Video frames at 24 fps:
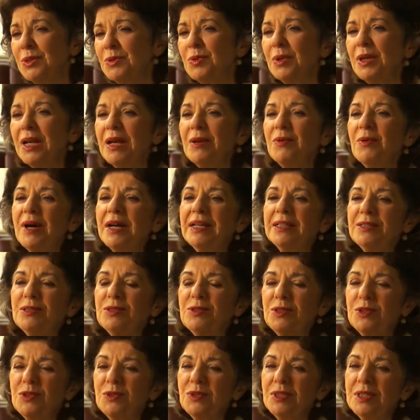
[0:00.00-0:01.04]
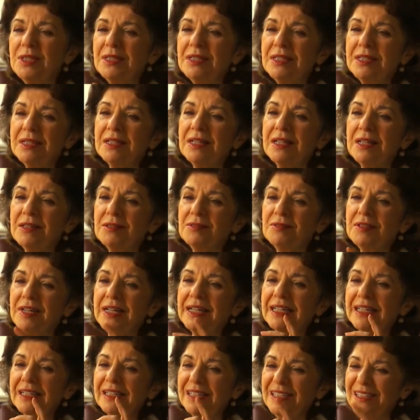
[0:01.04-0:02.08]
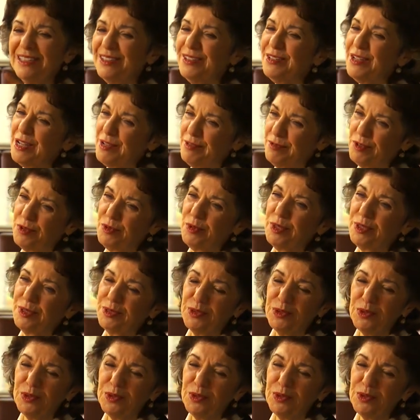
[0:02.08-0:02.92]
as what I want is union and love, I gotta let you have a will